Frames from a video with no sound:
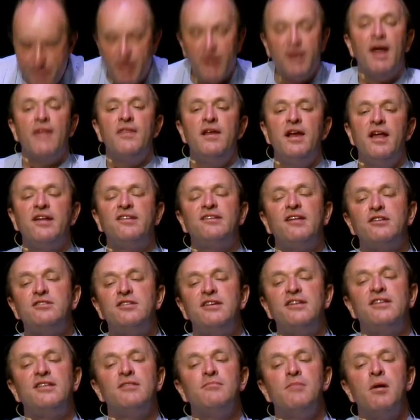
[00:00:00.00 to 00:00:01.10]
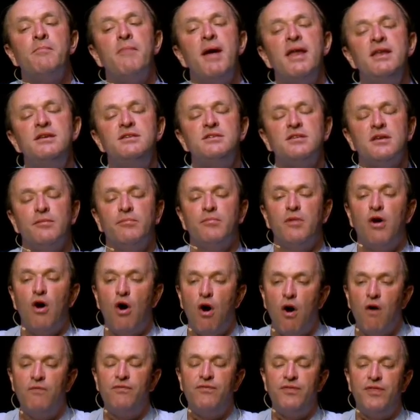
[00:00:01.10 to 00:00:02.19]
But nonetheless, such is the momentum
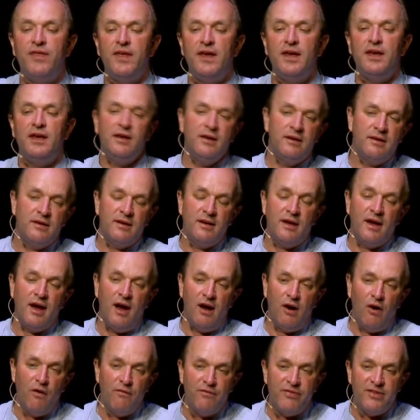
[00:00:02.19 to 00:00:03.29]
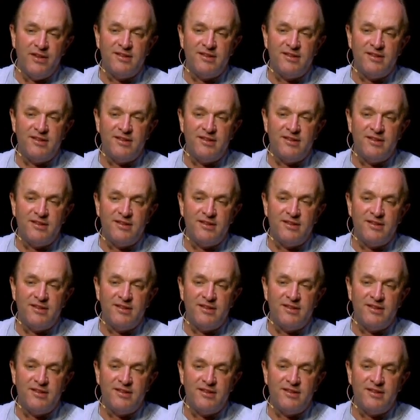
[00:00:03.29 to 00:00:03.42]
of, the, uh, of